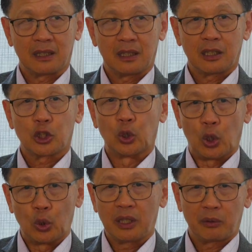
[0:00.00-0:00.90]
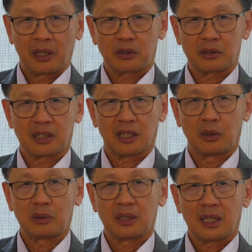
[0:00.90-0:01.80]
The only way to tell
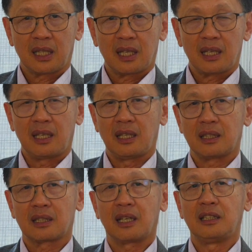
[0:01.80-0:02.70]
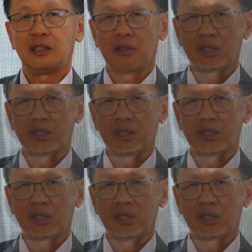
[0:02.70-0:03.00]
is a newly